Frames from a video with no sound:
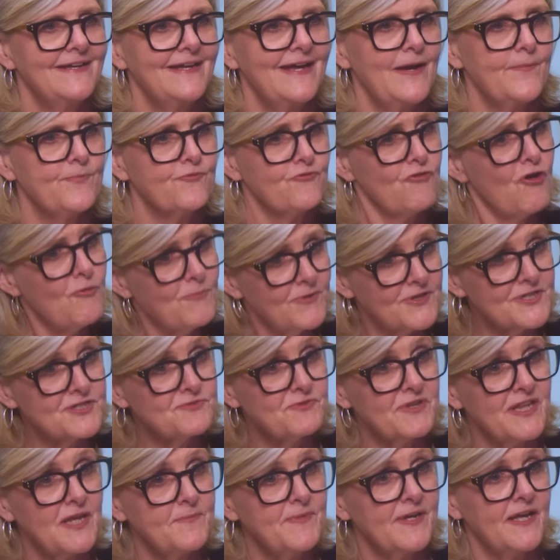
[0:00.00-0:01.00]
a promise
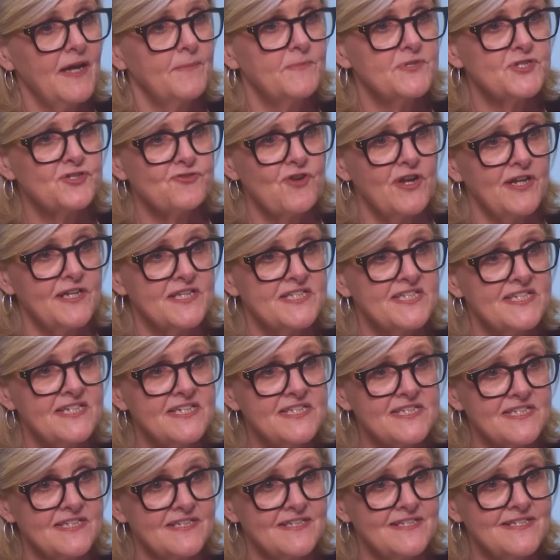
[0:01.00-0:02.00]
when they become Australian
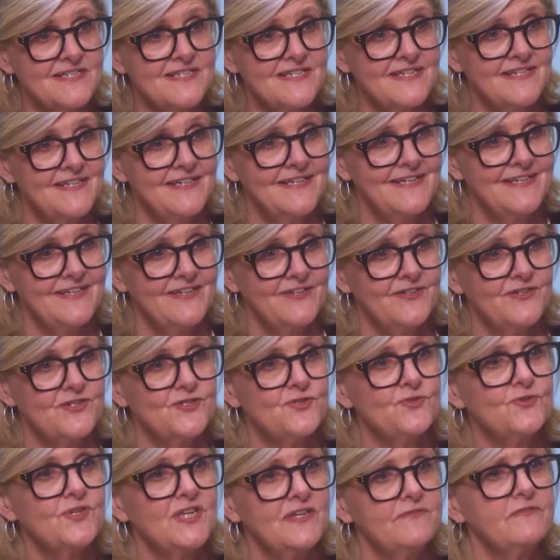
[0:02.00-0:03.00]
citizens
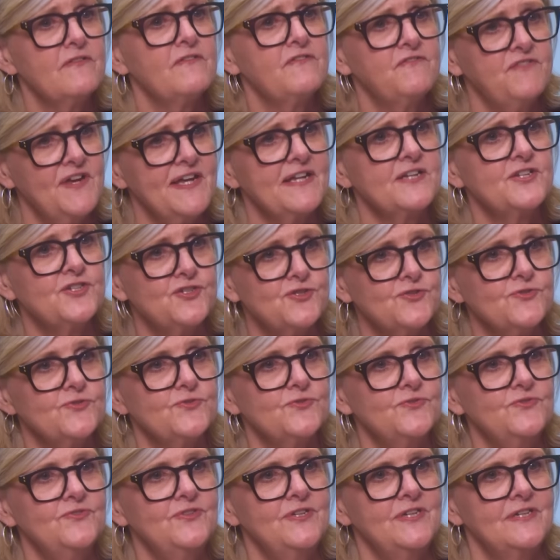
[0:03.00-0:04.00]
to give effect
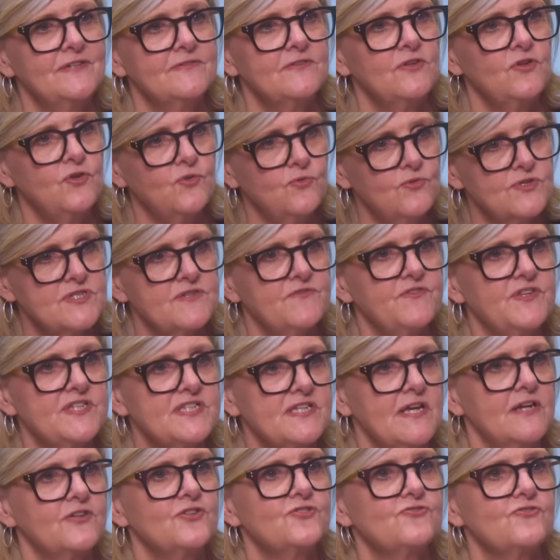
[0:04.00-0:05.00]
to the laws of this
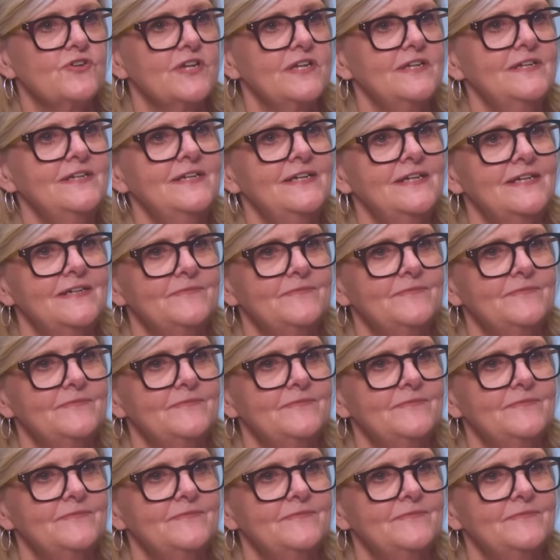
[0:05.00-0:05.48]
country